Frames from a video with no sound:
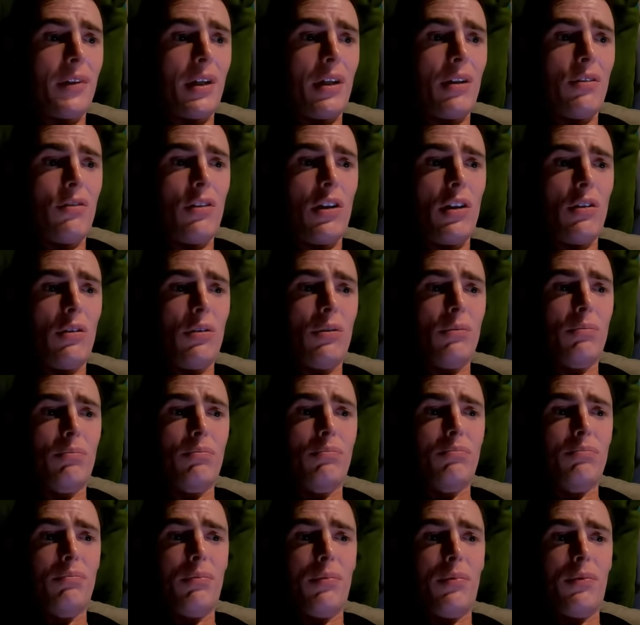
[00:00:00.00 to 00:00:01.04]
I'd rather
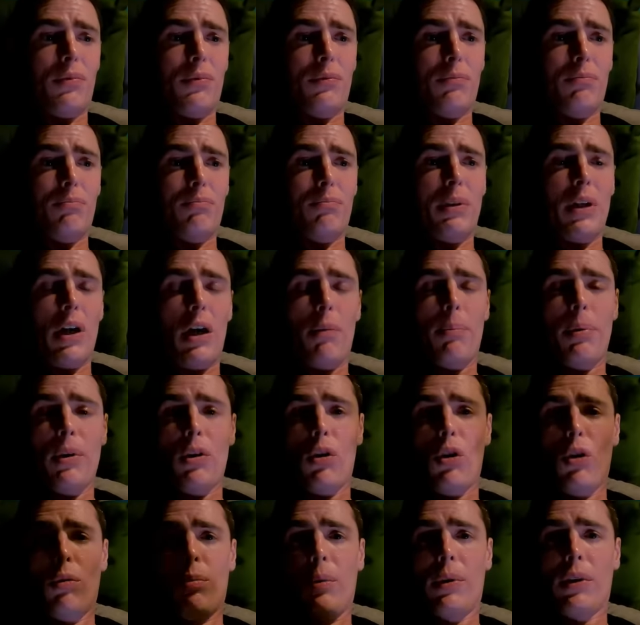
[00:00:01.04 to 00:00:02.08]
be up
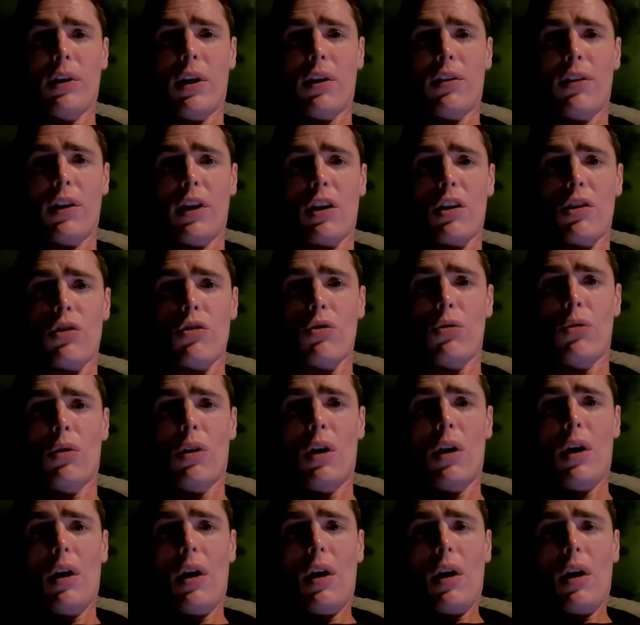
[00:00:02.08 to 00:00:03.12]
in Ubud, I think. So